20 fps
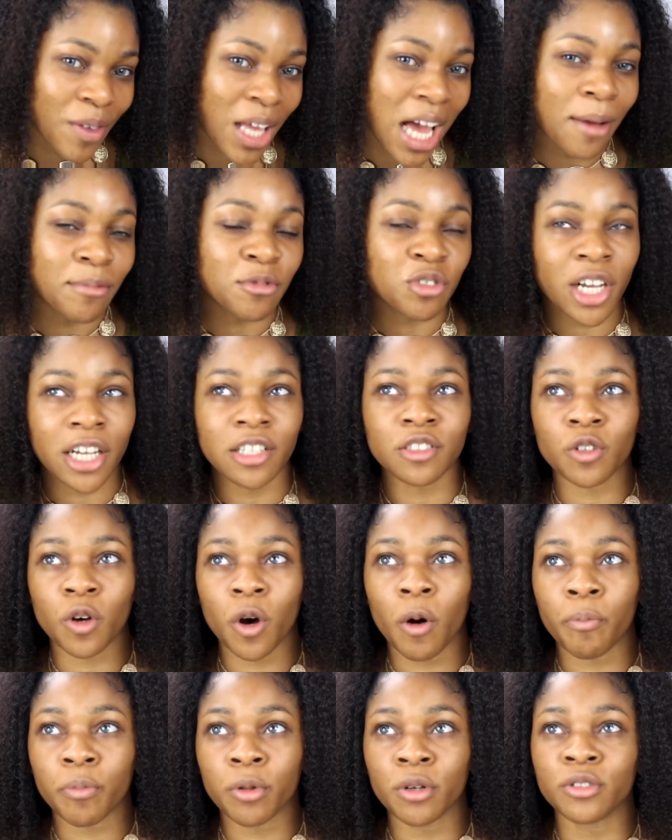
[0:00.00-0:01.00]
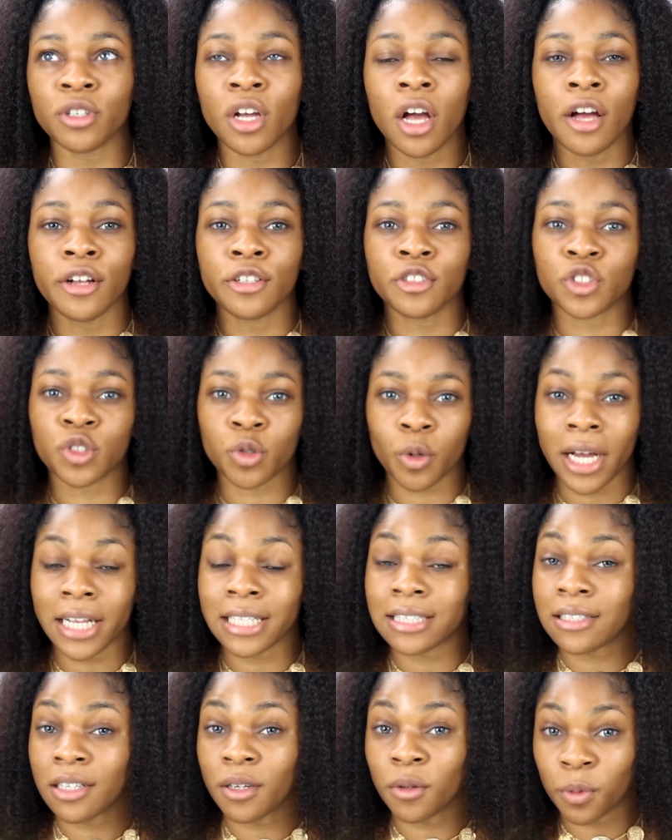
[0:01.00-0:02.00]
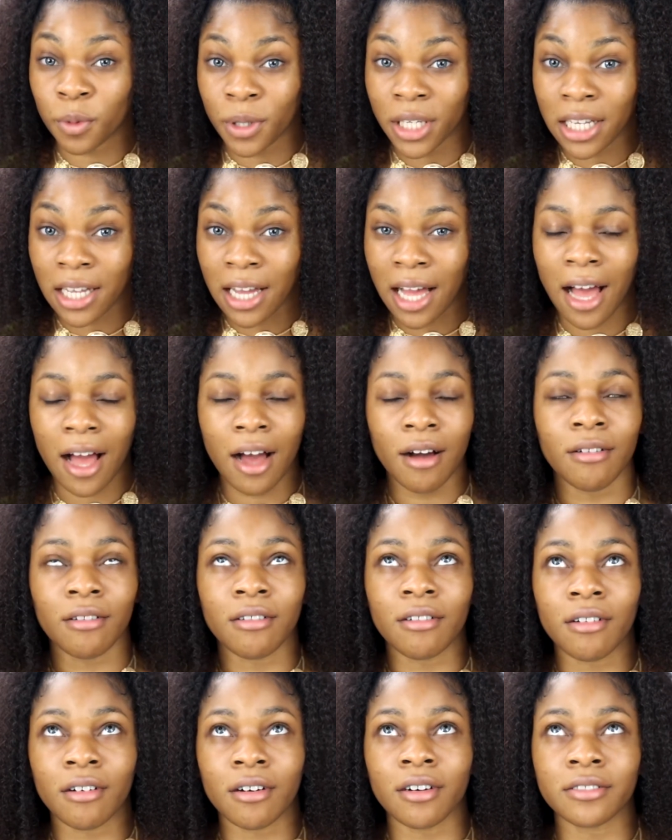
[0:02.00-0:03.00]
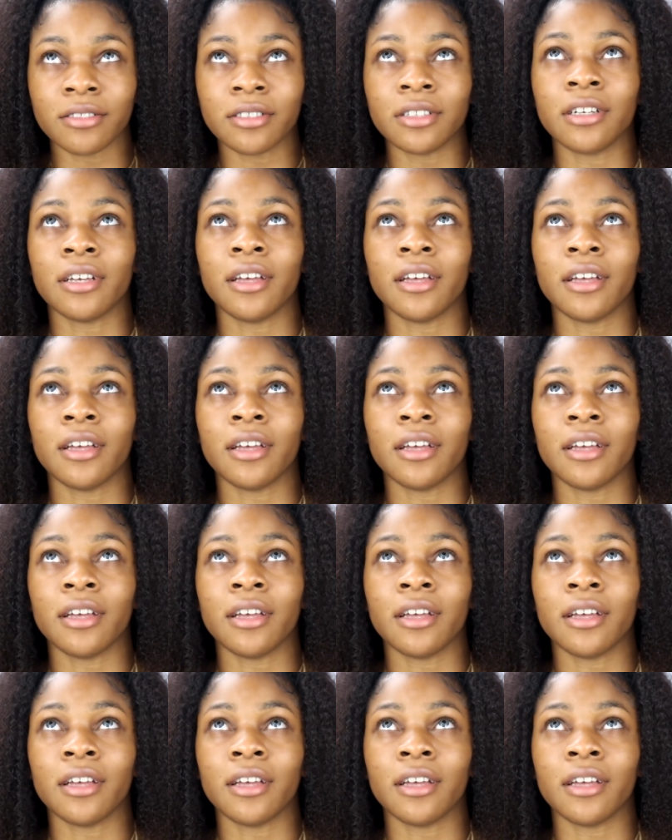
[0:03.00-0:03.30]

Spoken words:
I'm trying to upload twice a week. Oh god,